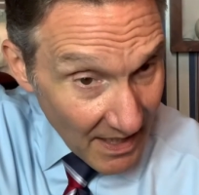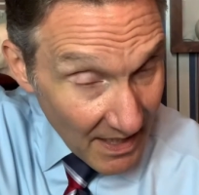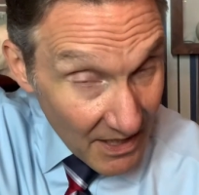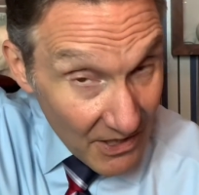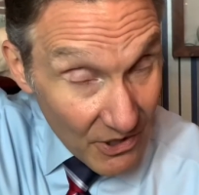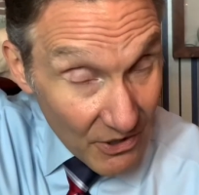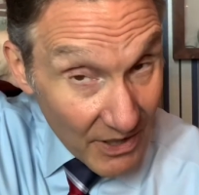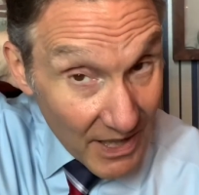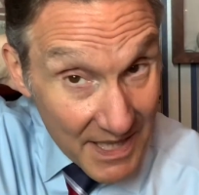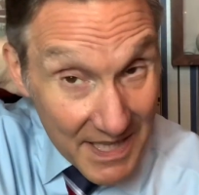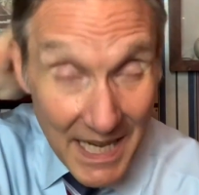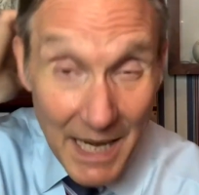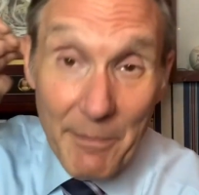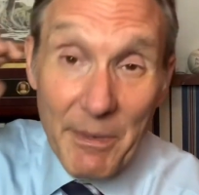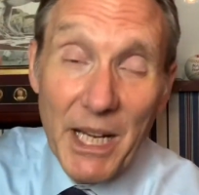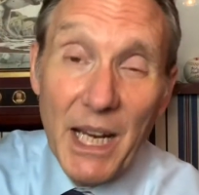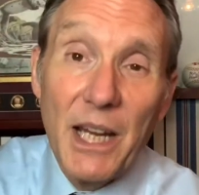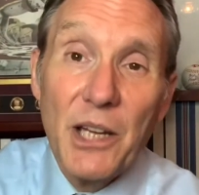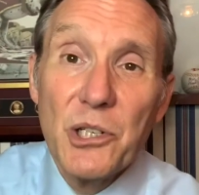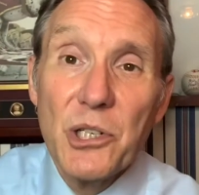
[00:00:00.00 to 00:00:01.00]
your
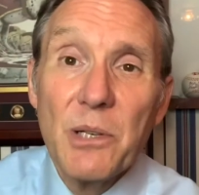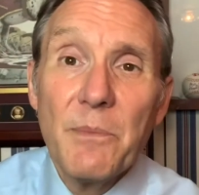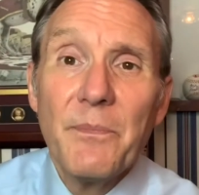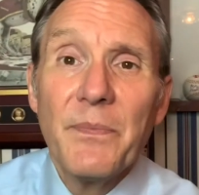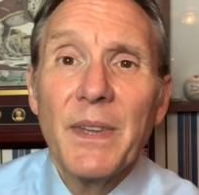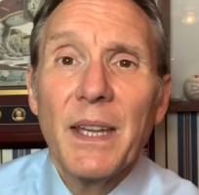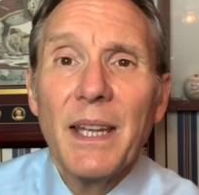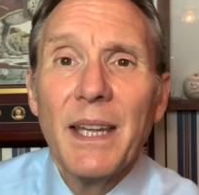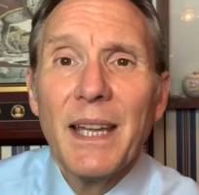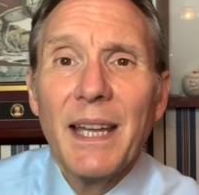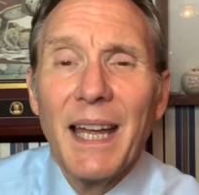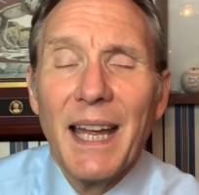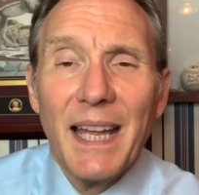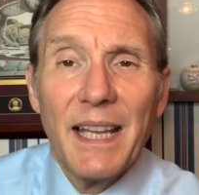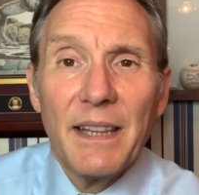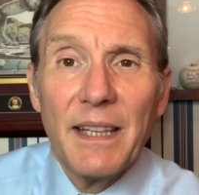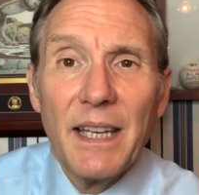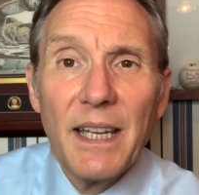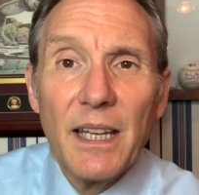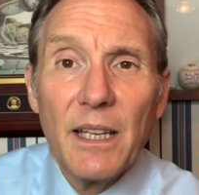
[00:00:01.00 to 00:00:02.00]
examination,
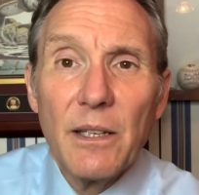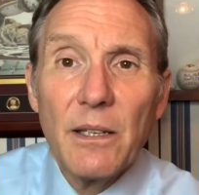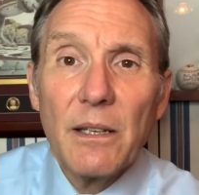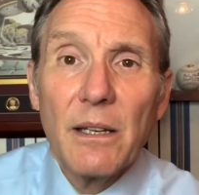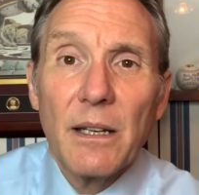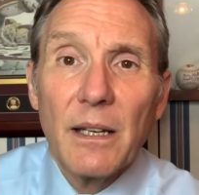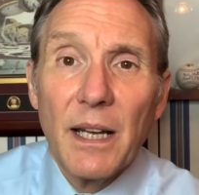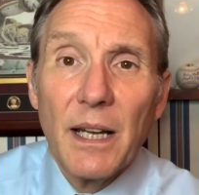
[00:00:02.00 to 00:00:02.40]
and then